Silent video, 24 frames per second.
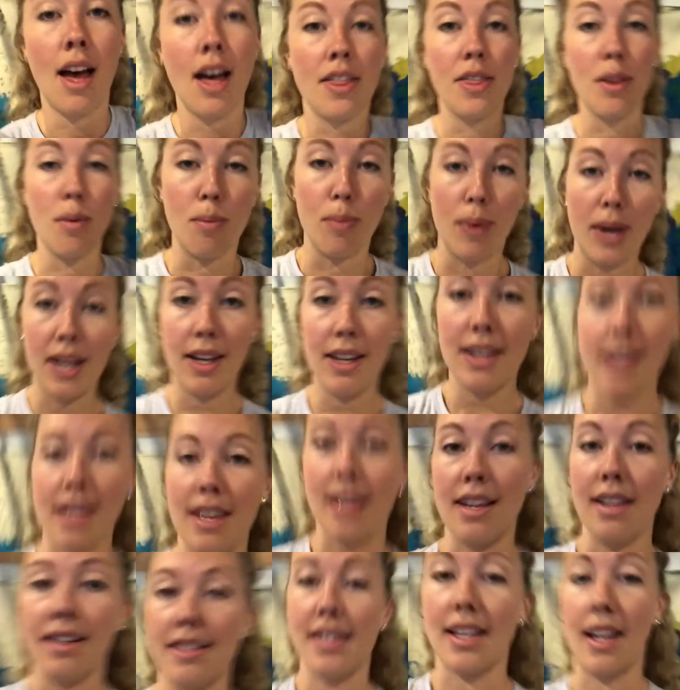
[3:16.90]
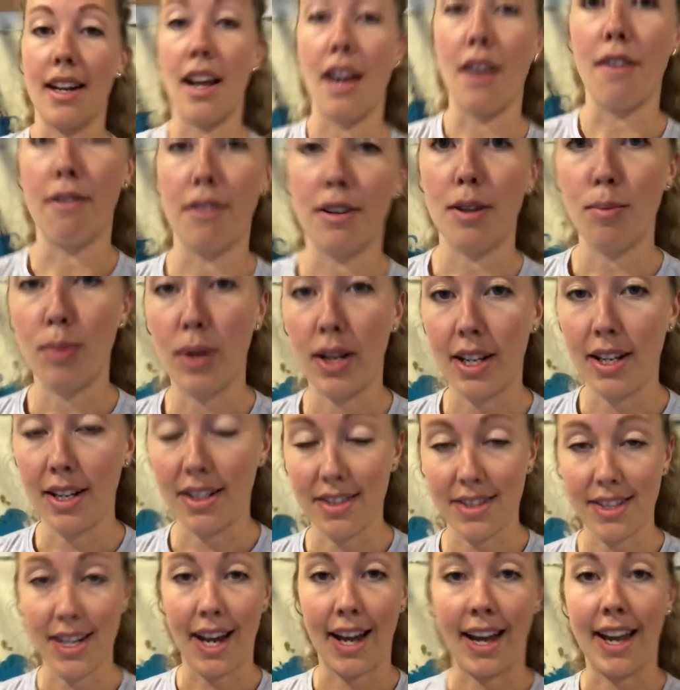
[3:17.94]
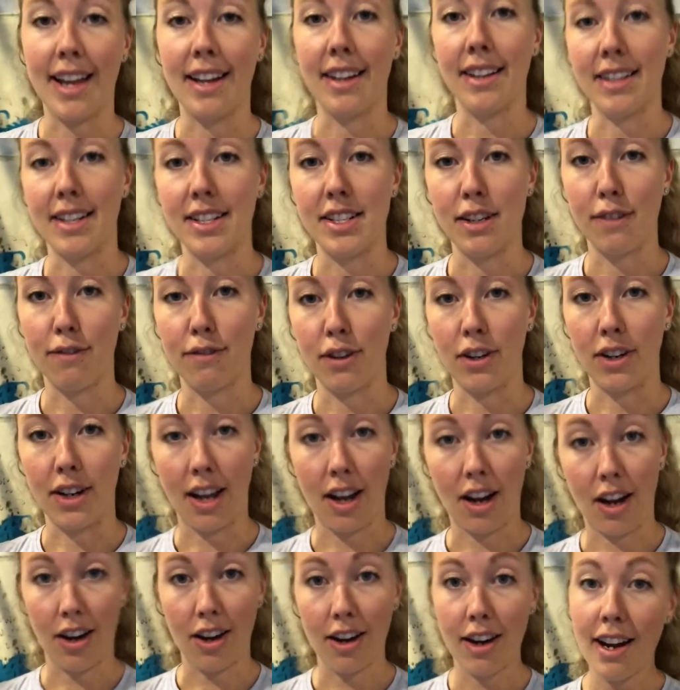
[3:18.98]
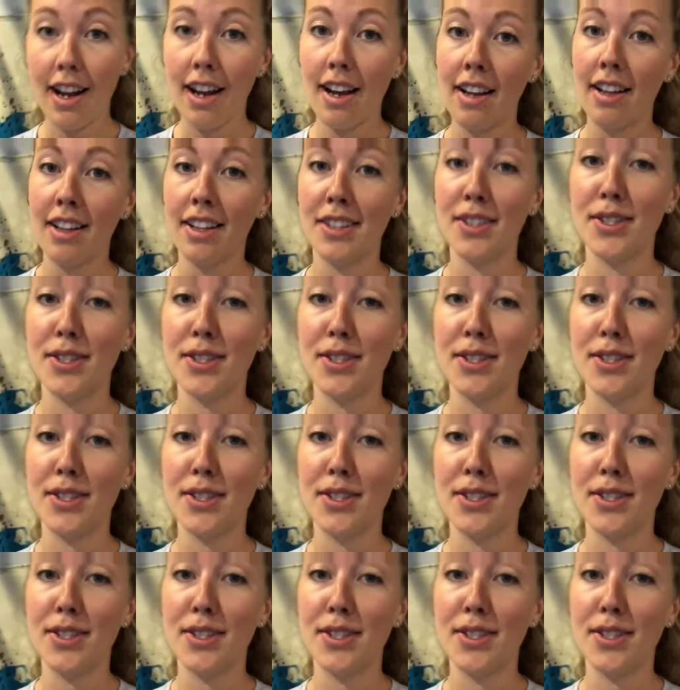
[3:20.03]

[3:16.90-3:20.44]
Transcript: The big key is that everybody is tight in a different area,